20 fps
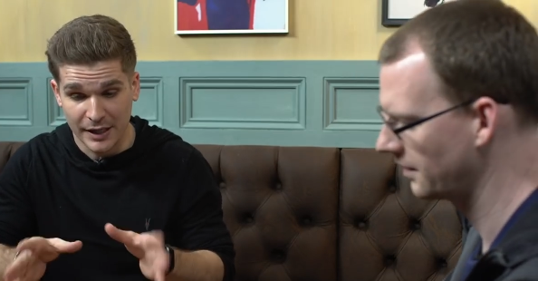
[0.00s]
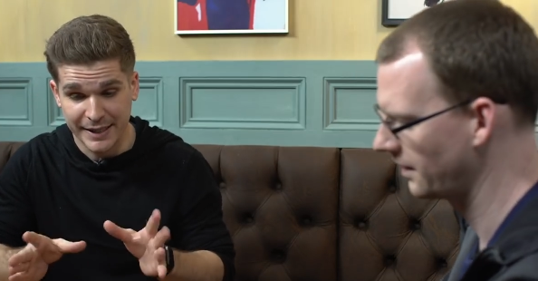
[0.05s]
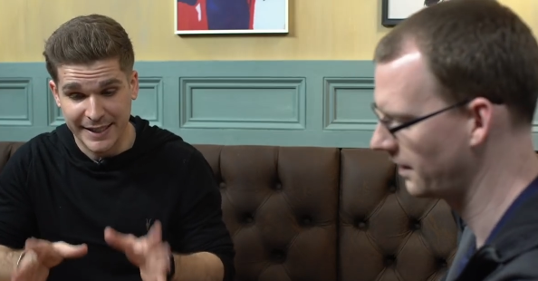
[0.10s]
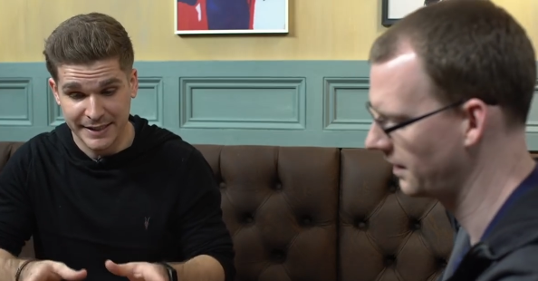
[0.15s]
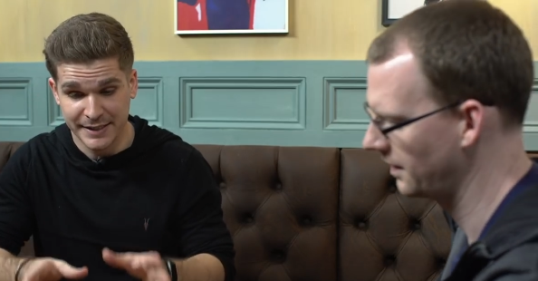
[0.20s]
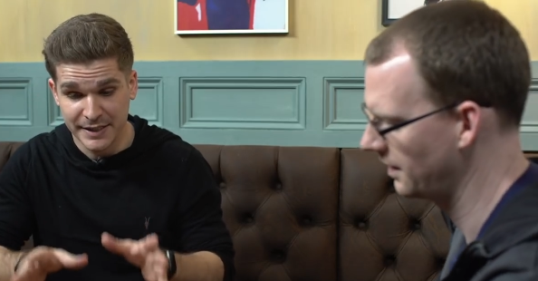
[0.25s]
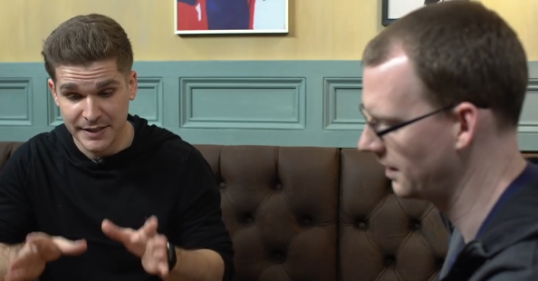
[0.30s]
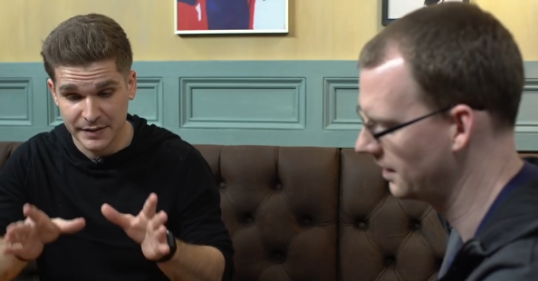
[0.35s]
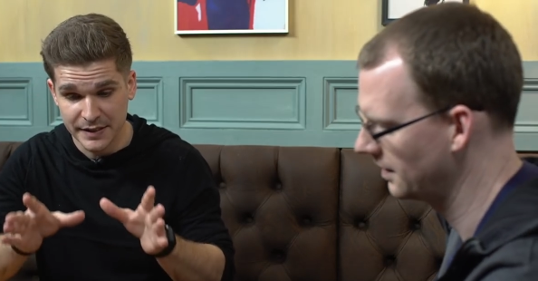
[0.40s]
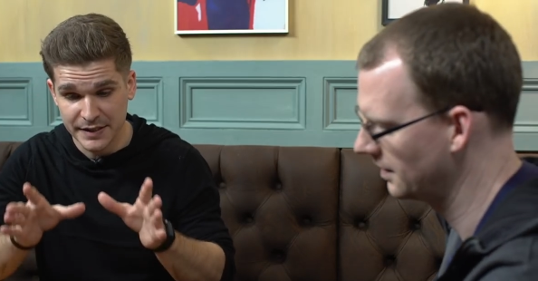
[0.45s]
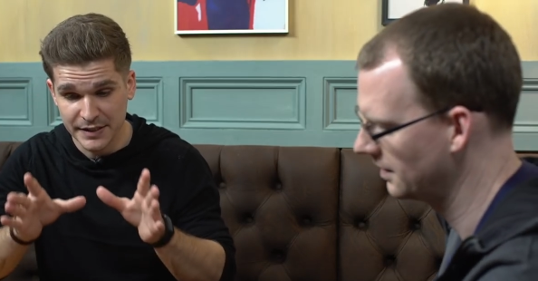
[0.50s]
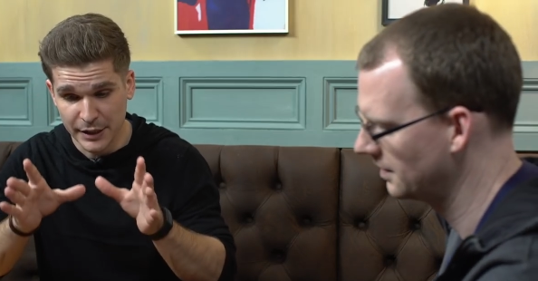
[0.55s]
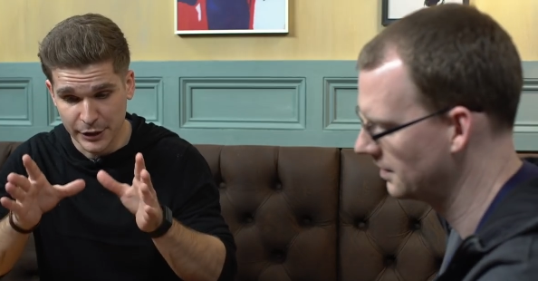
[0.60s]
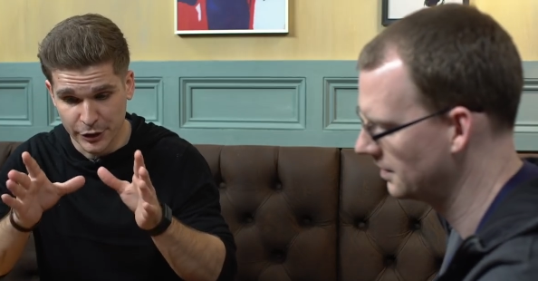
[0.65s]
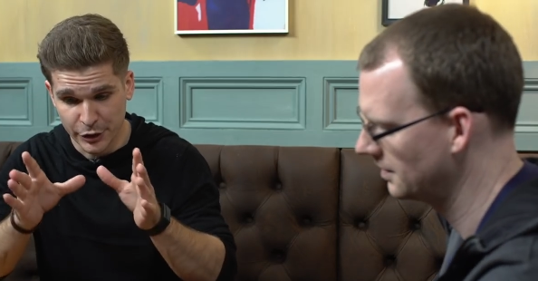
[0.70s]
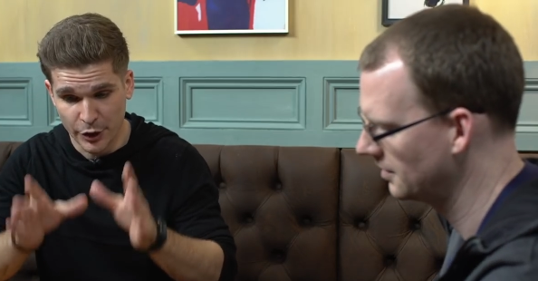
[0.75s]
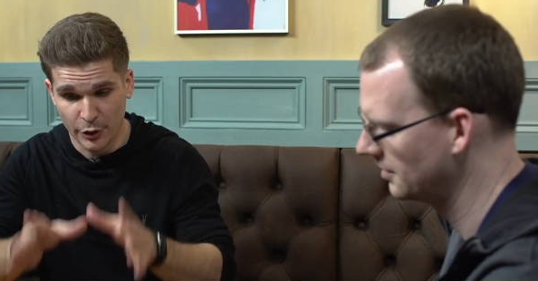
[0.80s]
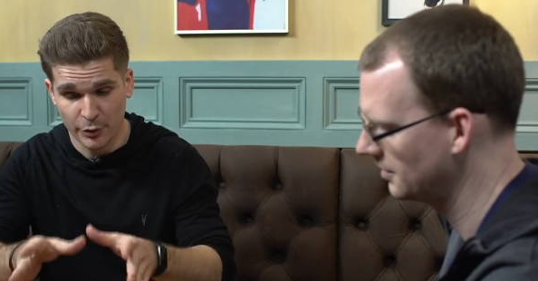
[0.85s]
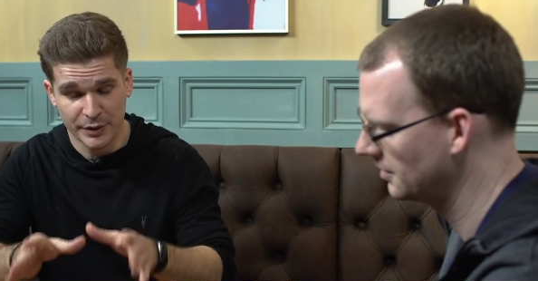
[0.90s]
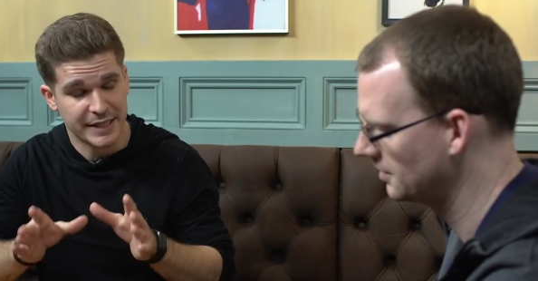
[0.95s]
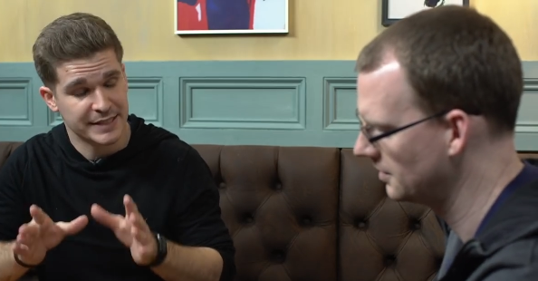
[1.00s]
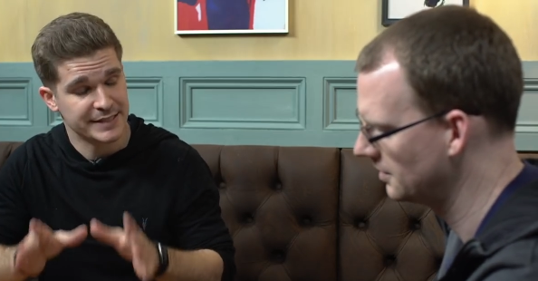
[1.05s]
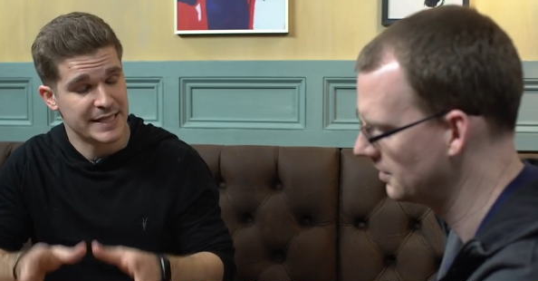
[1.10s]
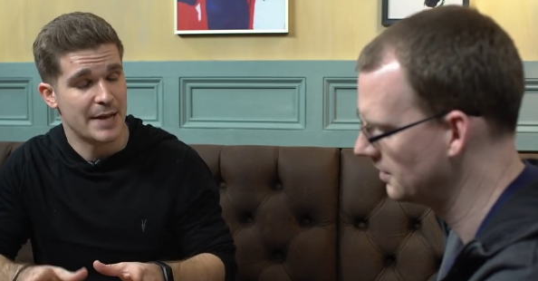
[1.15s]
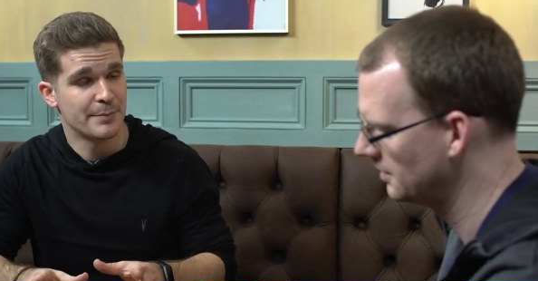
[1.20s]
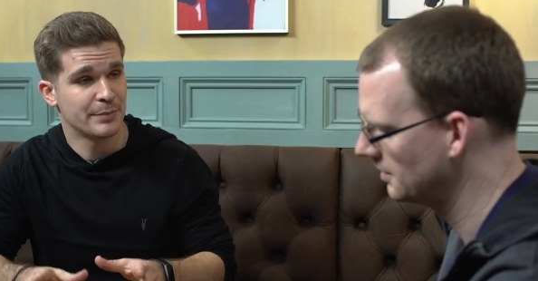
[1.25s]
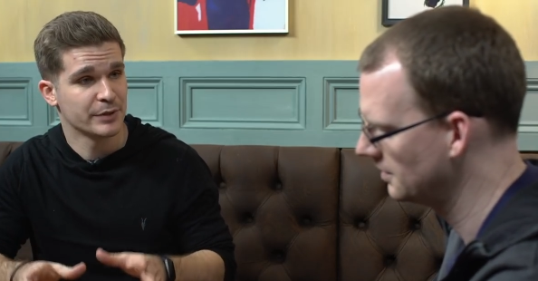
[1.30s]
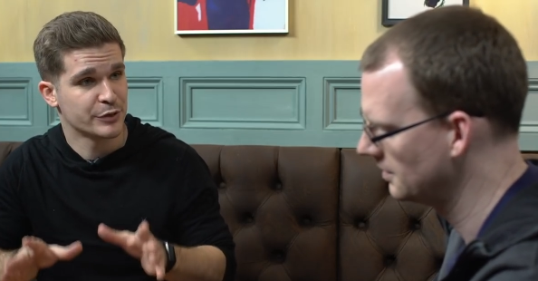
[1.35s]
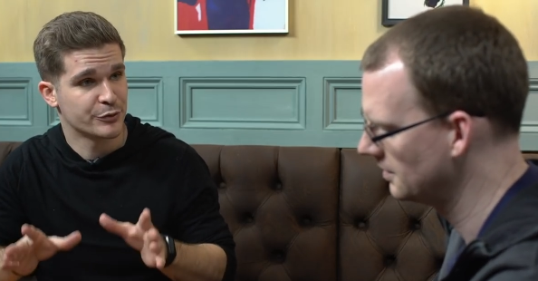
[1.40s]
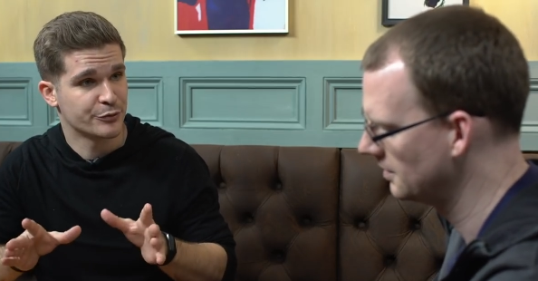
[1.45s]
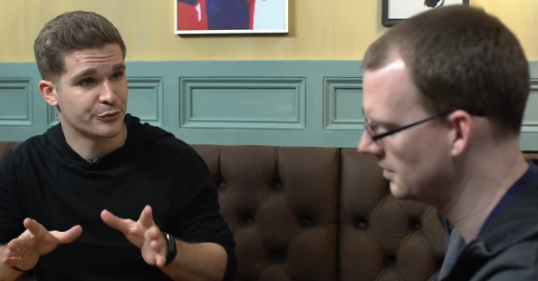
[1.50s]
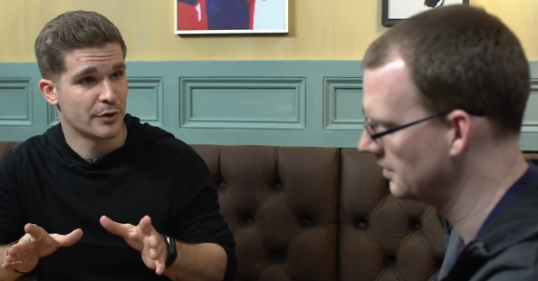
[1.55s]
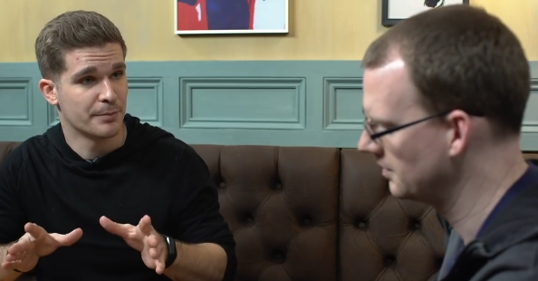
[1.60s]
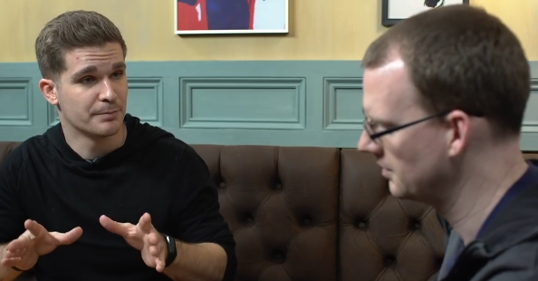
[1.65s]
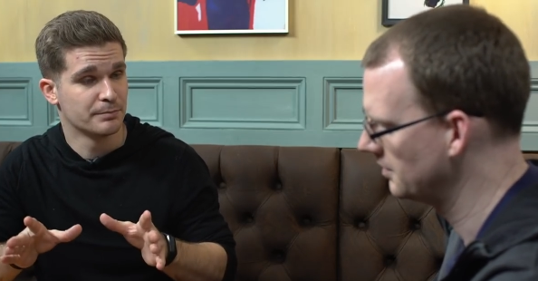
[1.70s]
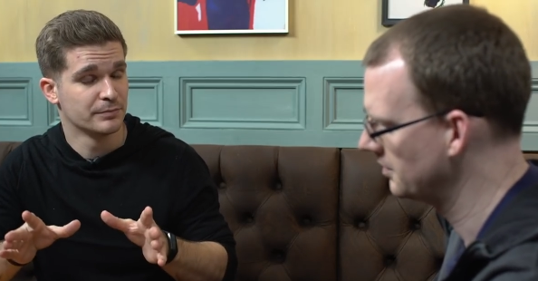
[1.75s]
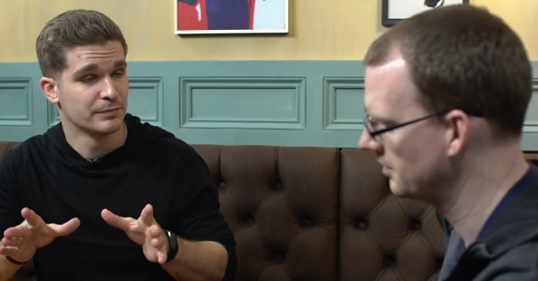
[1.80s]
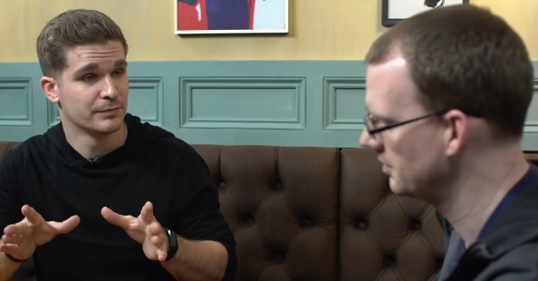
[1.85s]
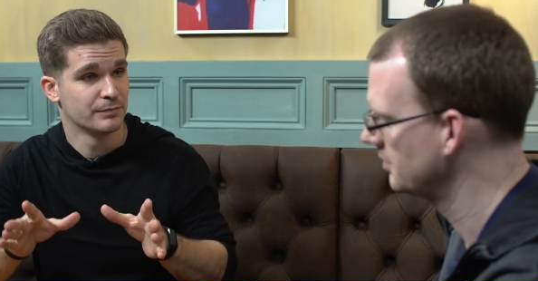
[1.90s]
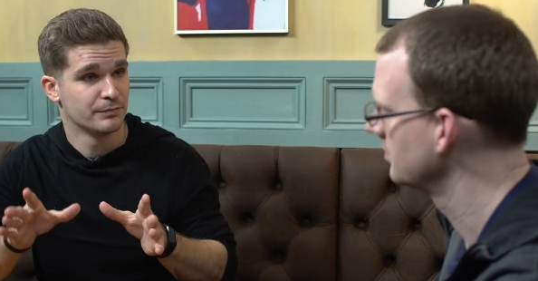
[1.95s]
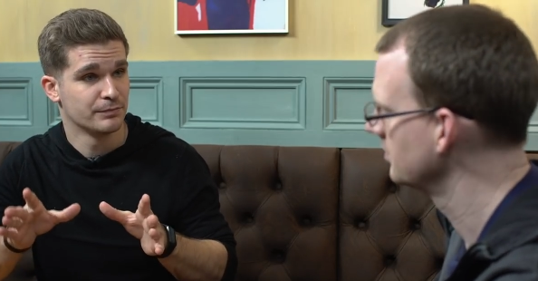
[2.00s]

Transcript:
Speaker 1: again, this, these are code examples from